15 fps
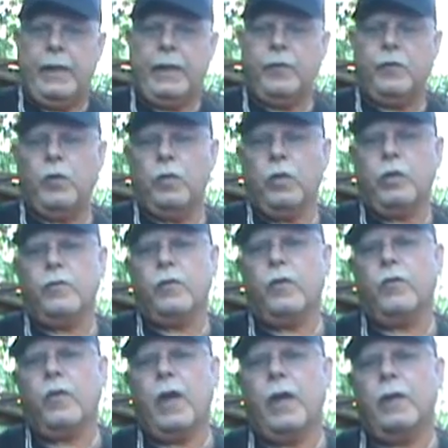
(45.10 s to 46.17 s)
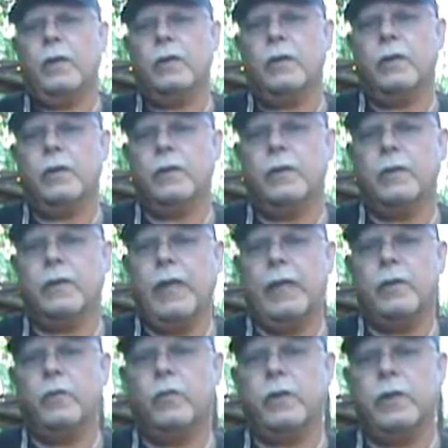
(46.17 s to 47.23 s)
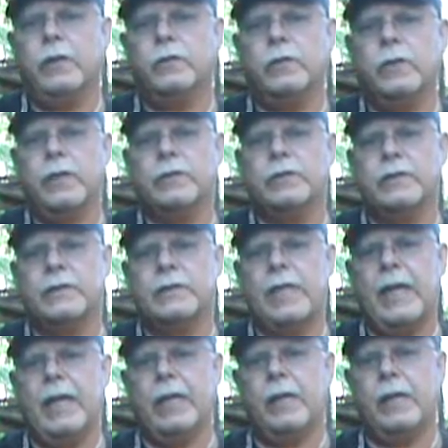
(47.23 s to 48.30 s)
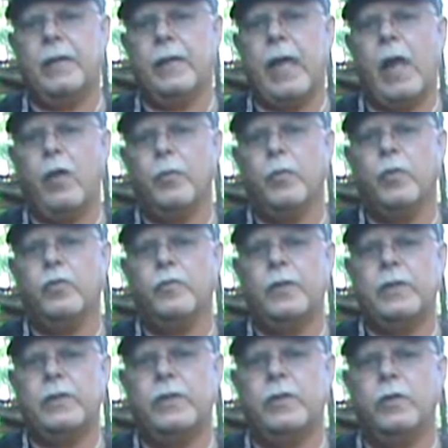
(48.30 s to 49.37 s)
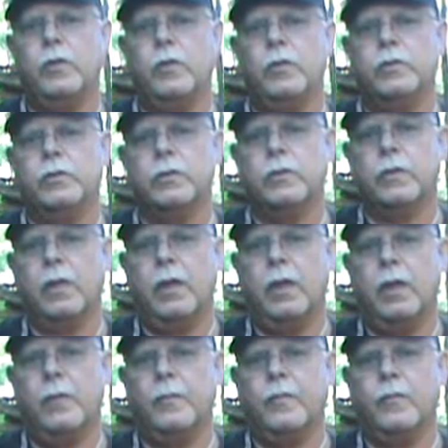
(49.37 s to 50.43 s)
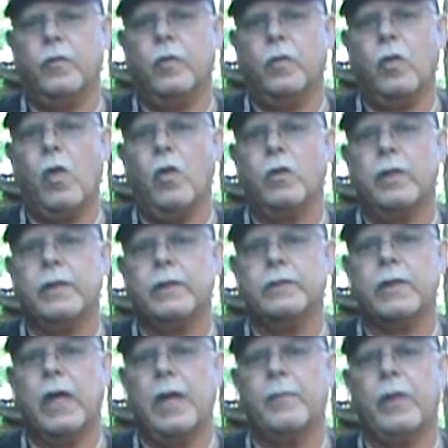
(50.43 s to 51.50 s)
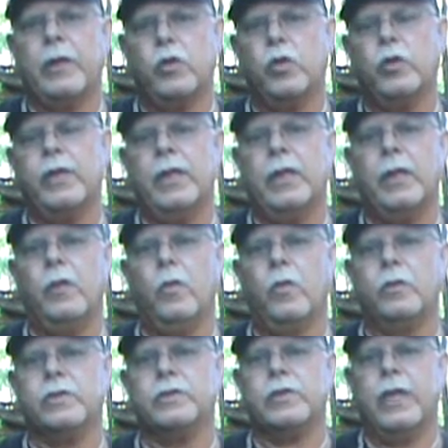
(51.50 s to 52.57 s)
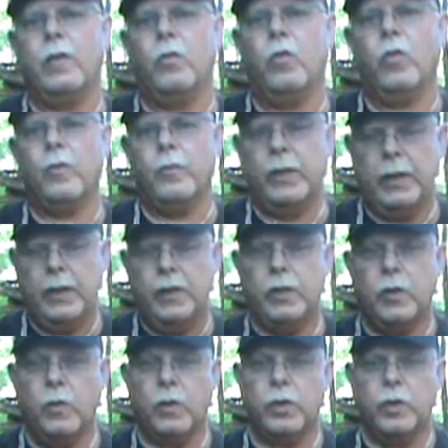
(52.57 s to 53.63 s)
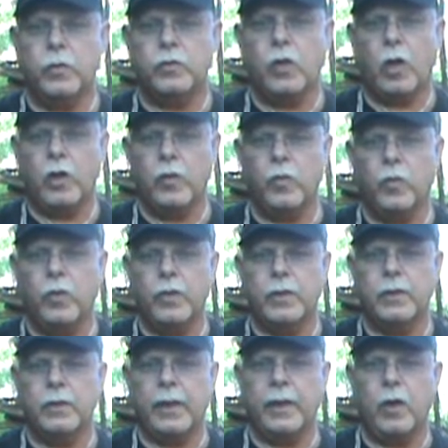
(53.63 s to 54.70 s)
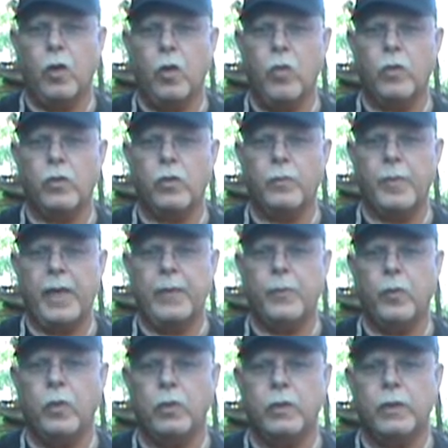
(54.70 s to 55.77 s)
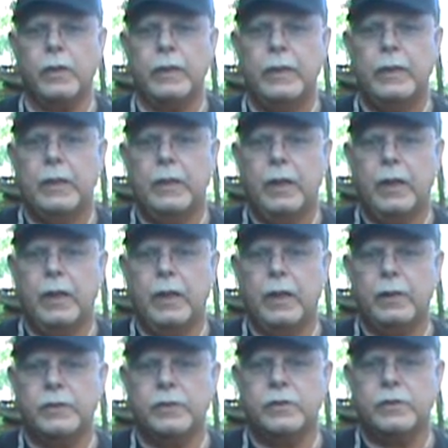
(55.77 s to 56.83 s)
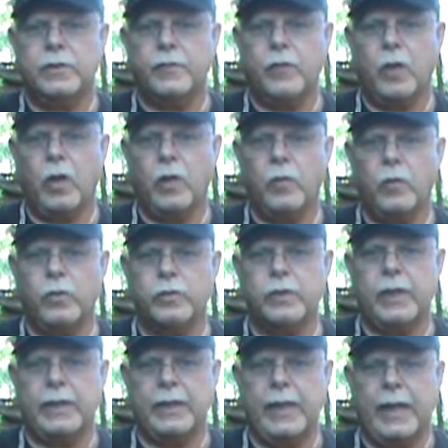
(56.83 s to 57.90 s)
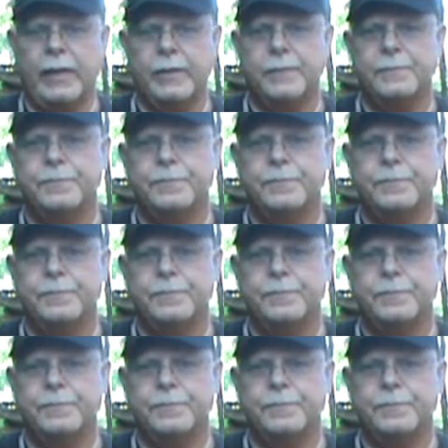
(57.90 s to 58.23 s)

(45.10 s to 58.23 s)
If you're looking for fire that is a sustained output of BTUs for a long length of time, like cooking or staying warm, you want to use hardwood like oak or maple or just different hardwoods like that.